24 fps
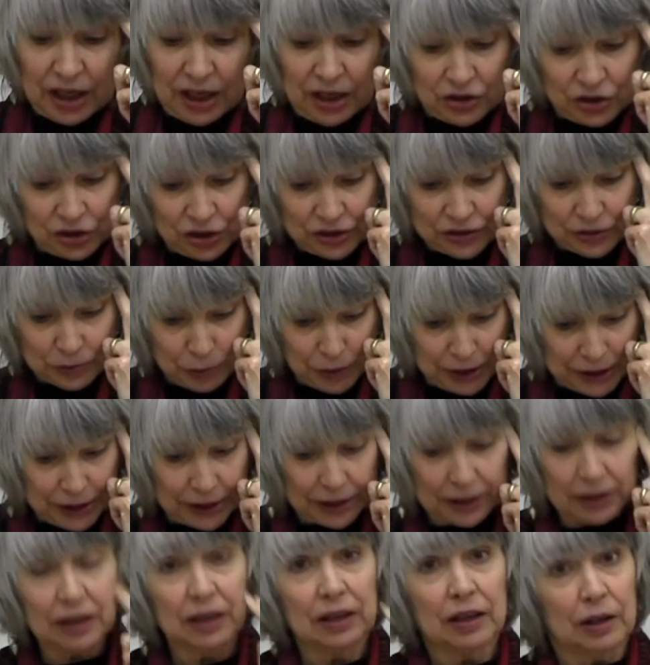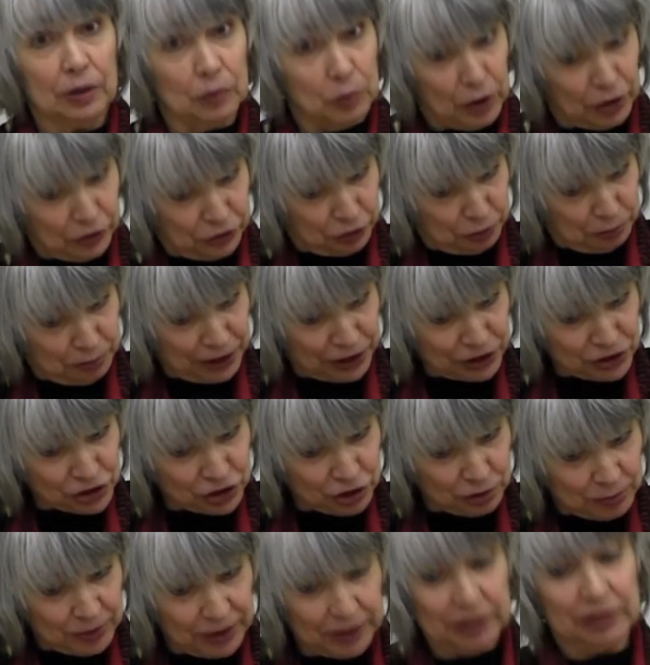She's reading Walter
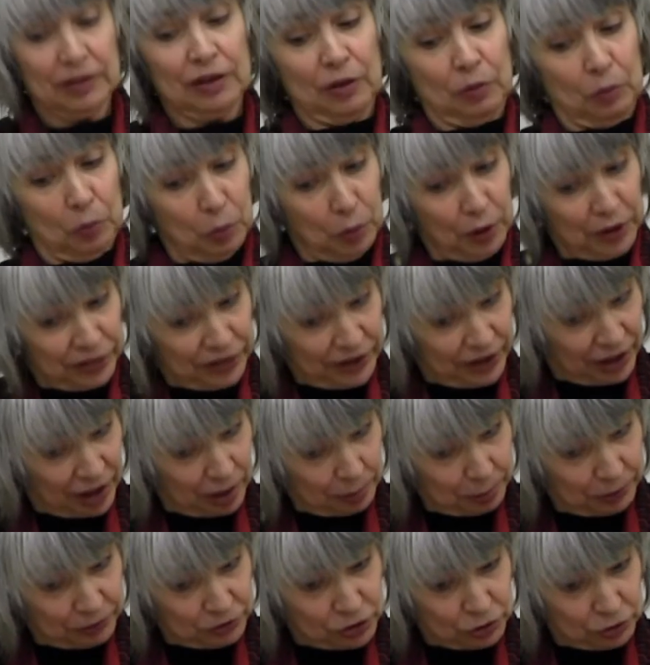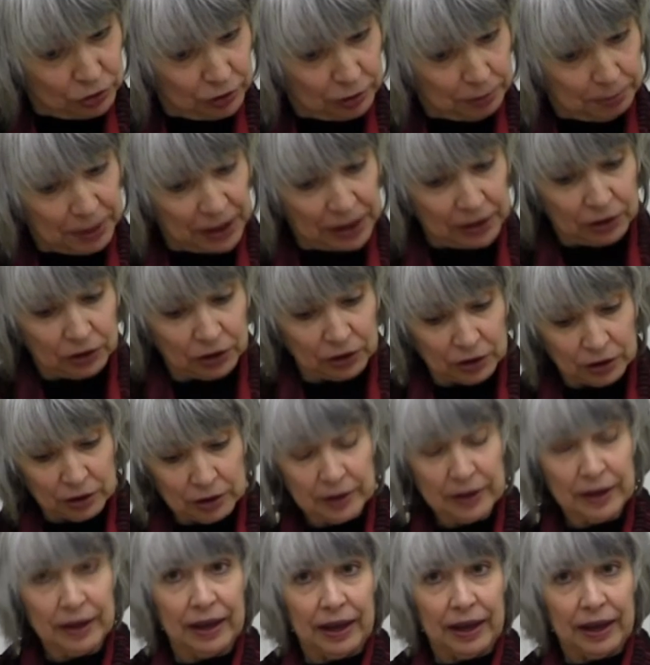Benjamin with the help of Judith Butler